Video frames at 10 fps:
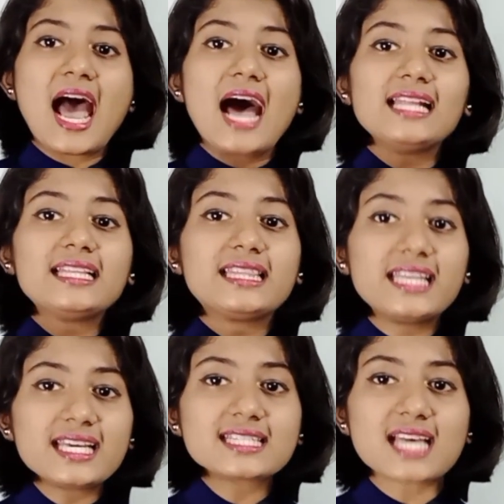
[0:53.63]
And
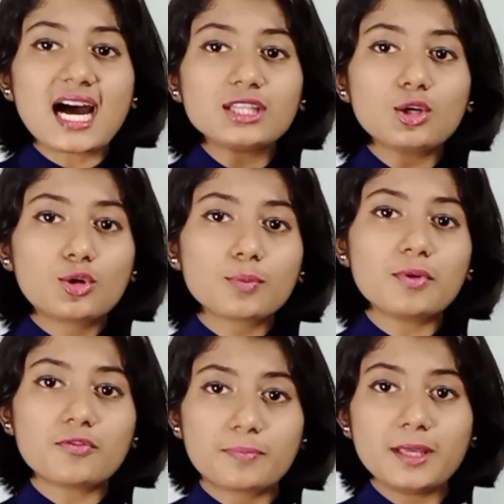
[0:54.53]
these are the group
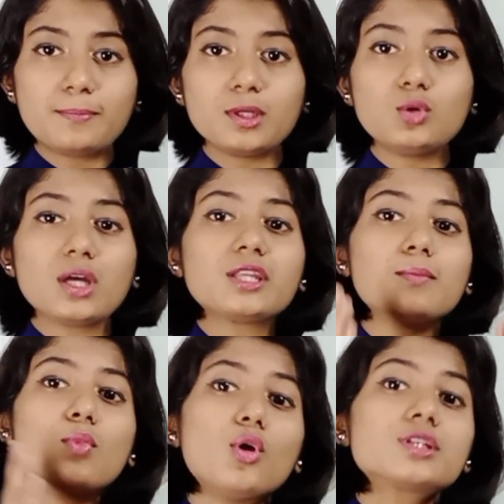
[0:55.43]
of people who are the
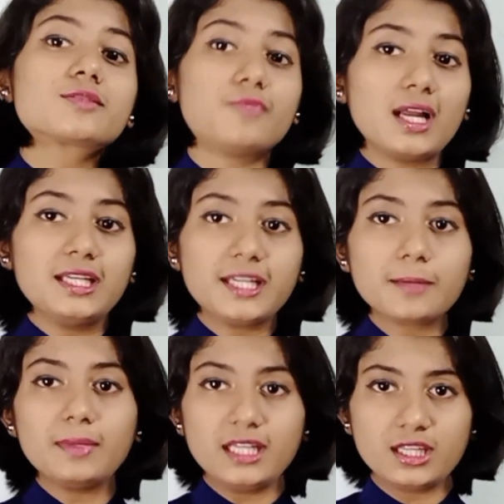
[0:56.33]
most
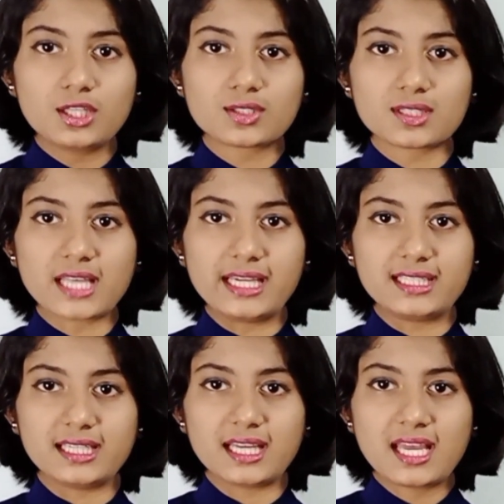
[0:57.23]
vulnerable in the
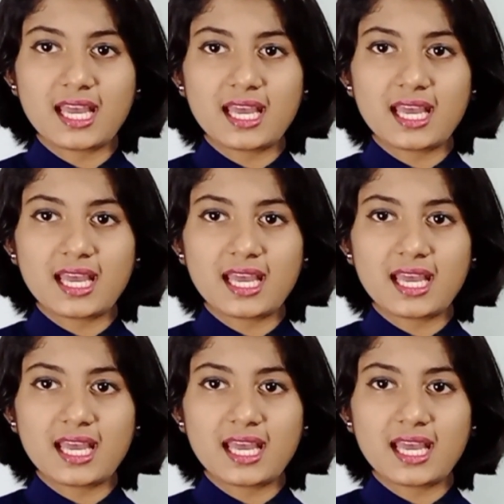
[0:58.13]
society.